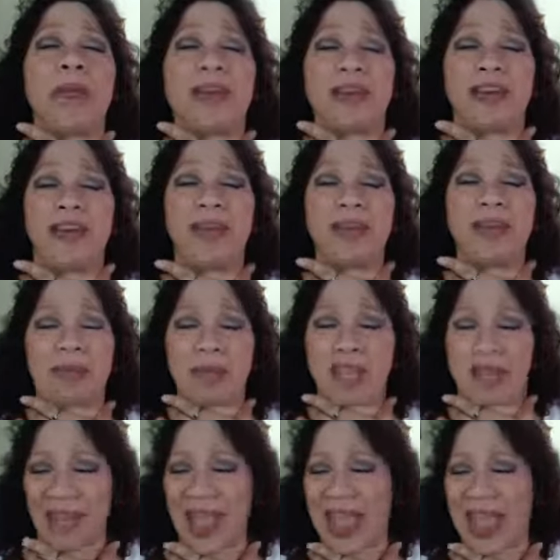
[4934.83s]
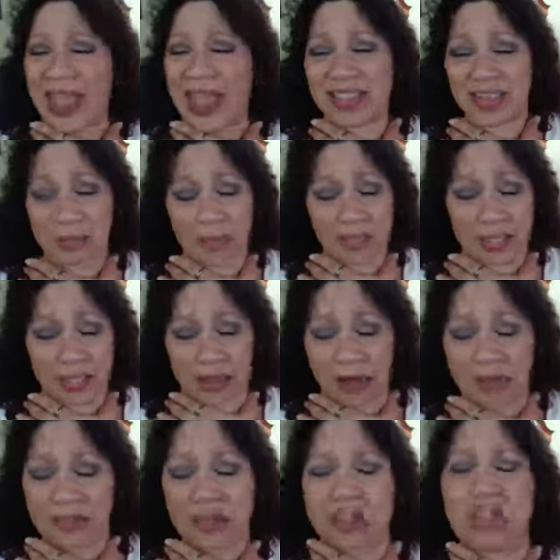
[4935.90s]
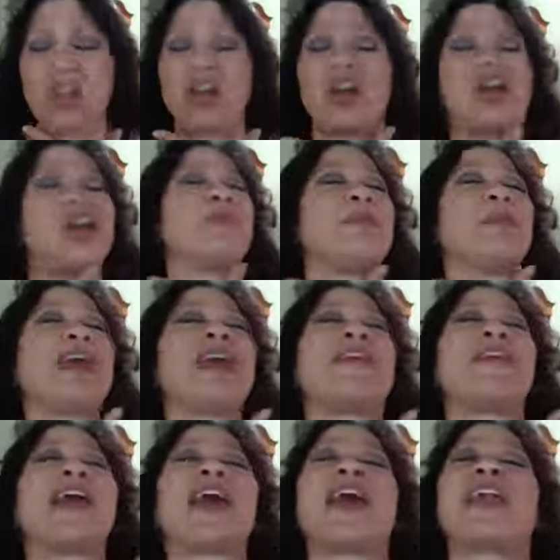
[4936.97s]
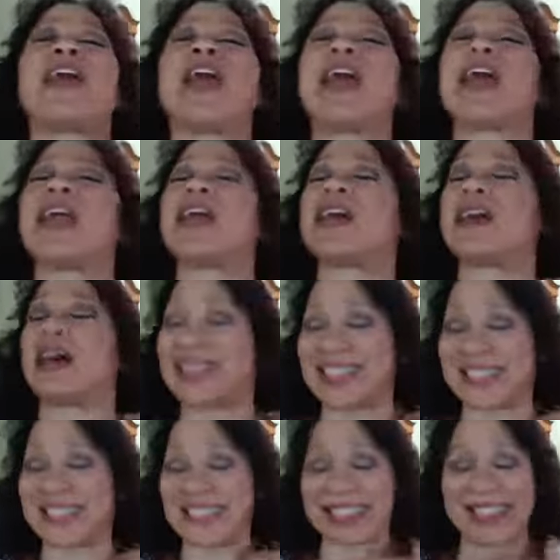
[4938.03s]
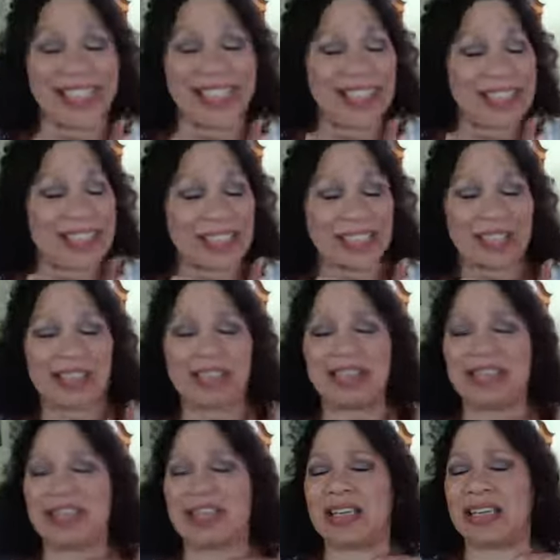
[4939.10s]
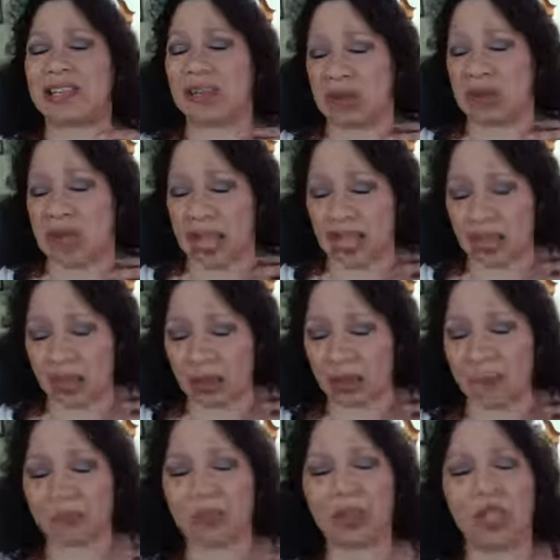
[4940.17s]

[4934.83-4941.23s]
hanged themselves or may have had a slit in their neck.